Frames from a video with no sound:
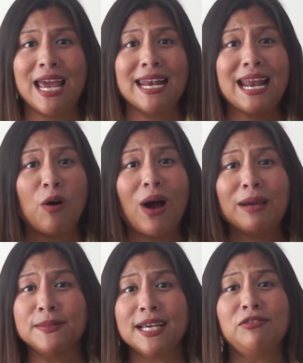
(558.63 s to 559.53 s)
Now,
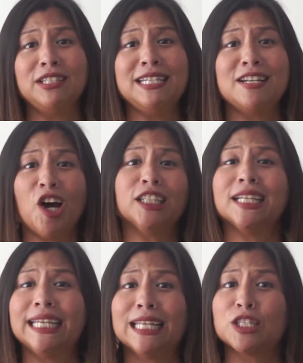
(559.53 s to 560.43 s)
I'm definitely not
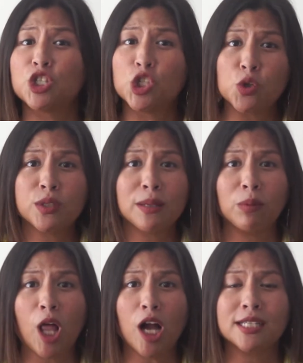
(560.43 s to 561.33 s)
against choosing
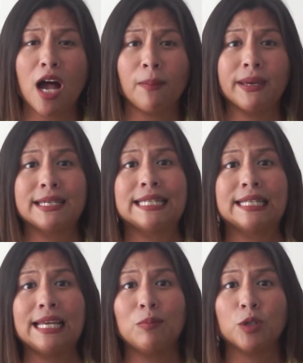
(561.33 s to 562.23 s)
blog topics
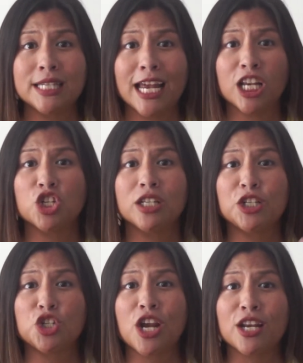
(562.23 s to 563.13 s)
that can potentially
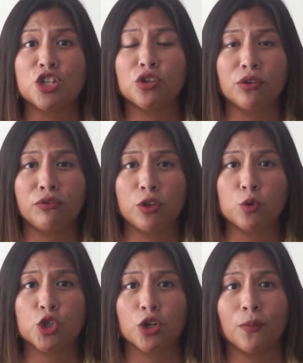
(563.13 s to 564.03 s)
change in the
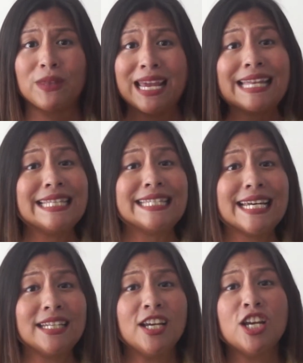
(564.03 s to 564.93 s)
future.
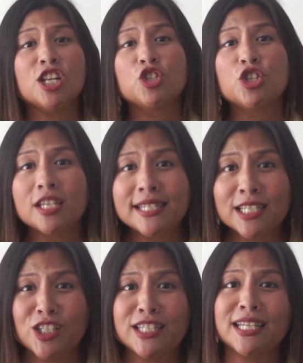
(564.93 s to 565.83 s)
Instead, just
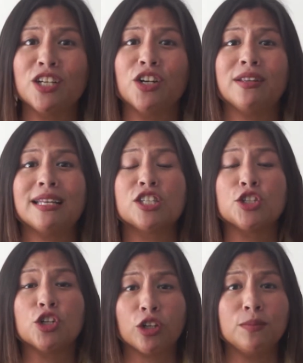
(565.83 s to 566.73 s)
consider that
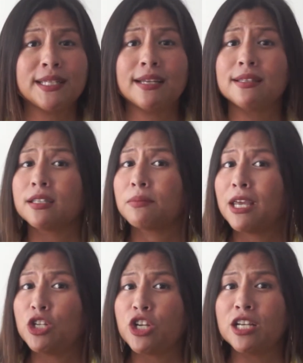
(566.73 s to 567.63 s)
circumstances
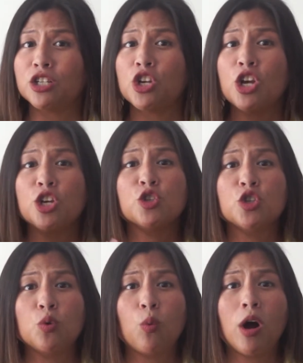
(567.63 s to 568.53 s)
may change, so
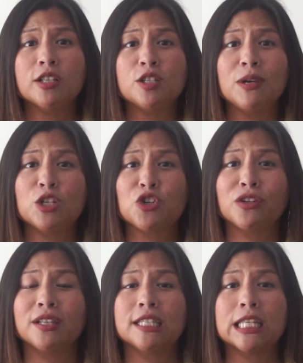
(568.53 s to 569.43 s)
you want to make sure
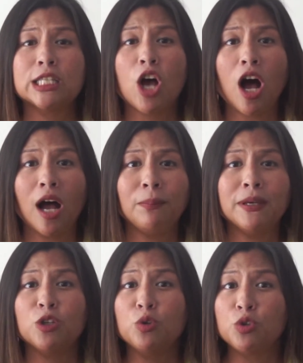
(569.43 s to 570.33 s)
that the
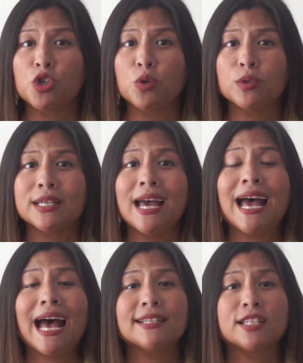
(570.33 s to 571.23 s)
topic you choose
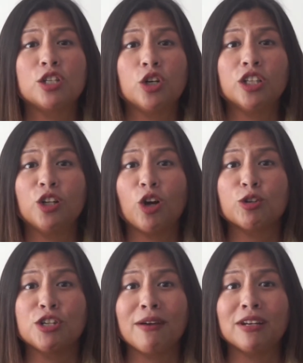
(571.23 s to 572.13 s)
has good
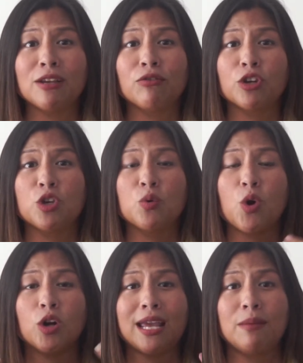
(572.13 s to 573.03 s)
longevity for you
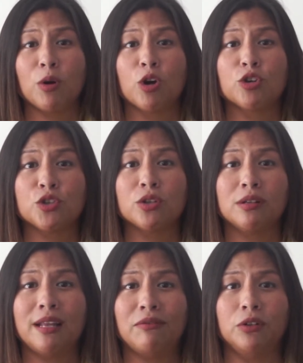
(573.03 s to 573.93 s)
on a
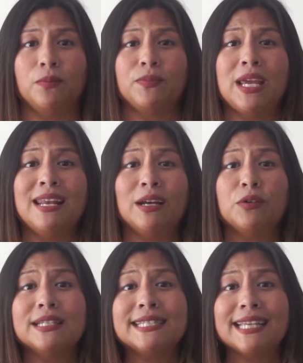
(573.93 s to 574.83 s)
personal level. Now,
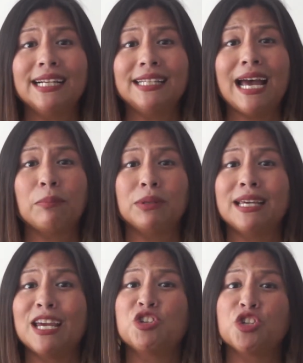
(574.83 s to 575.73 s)
the second
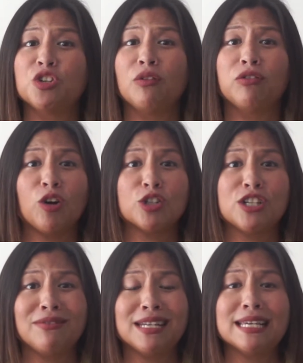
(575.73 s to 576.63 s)
application of
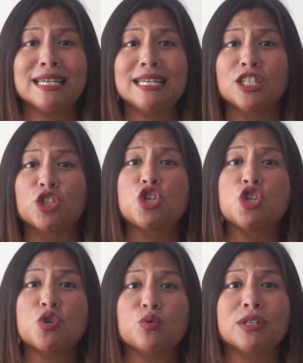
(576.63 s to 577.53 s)
longevity is
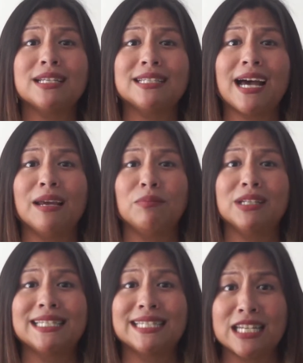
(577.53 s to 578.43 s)
choosing
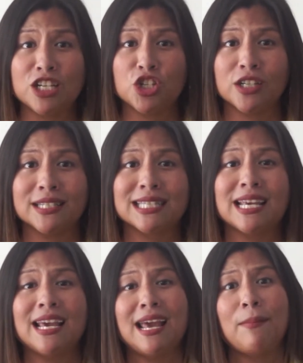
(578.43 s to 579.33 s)
timeless niches.
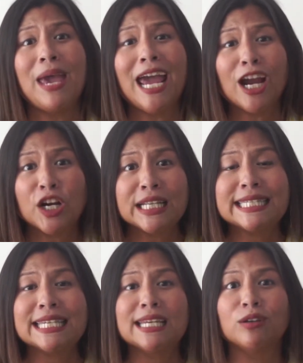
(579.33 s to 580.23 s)

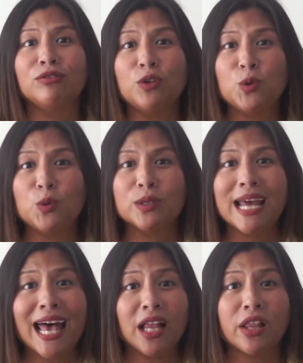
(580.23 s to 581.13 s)
Parenting, food,
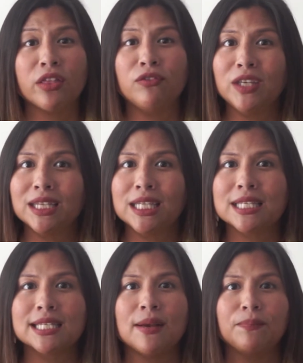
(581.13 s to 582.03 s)
health,
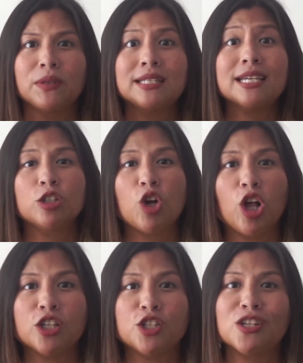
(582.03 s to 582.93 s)
fitness,
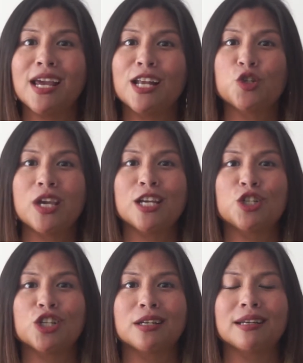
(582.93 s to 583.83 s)
technology,
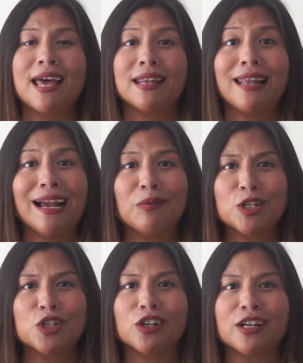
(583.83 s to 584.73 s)
education,
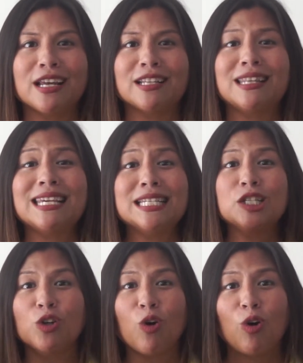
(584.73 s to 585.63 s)
language learning,
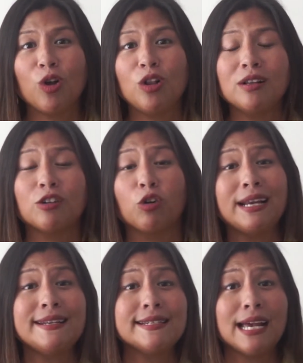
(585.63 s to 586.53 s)
these are all
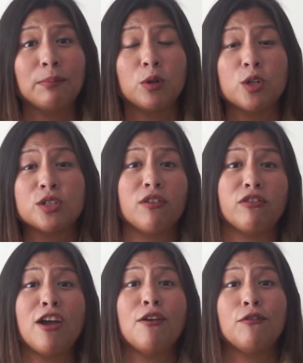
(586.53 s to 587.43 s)
great examples of
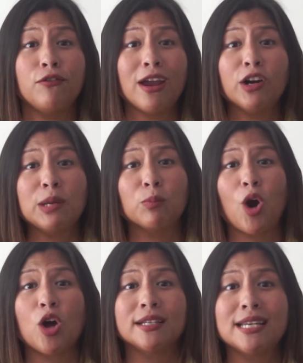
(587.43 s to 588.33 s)
very
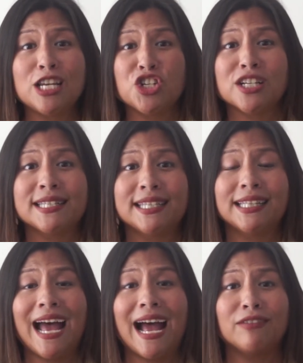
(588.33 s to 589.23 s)
broad niches that
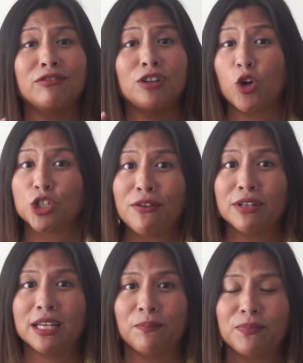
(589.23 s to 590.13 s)
have
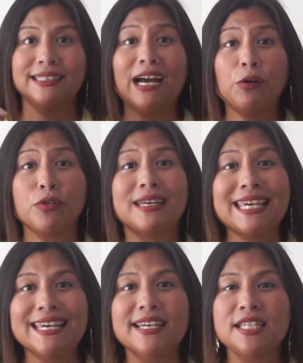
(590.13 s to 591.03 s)
longevity. Now, the
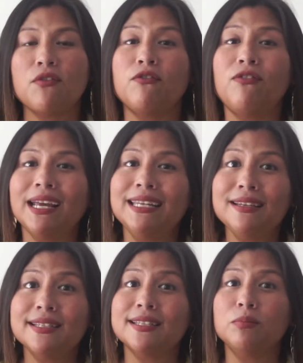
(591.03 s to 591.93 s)
key is
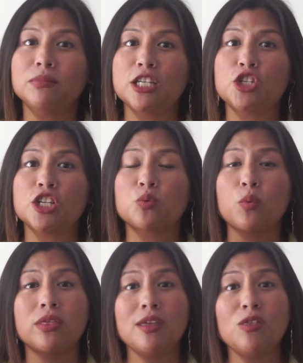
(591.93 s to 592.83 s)
finding sub-niches
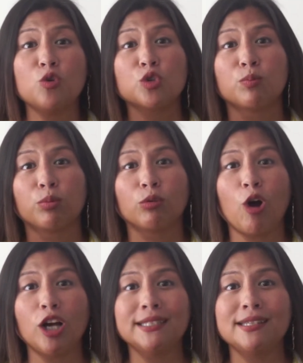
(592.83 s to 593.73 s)
within those
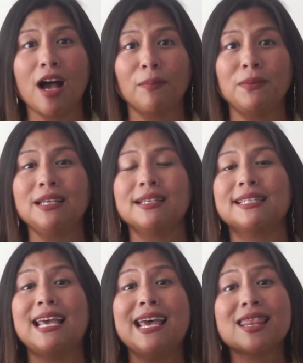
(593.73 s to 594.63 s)
broad
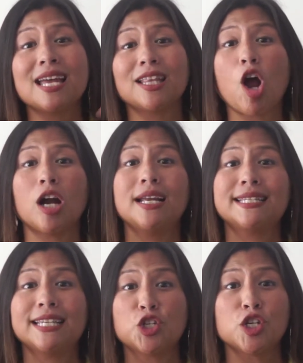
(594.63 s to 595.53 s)
topics that are
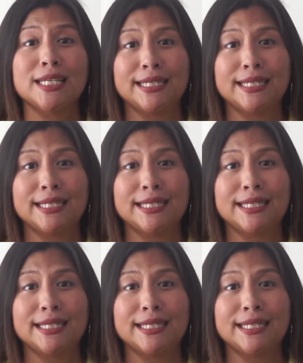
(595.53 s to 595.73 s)
essentially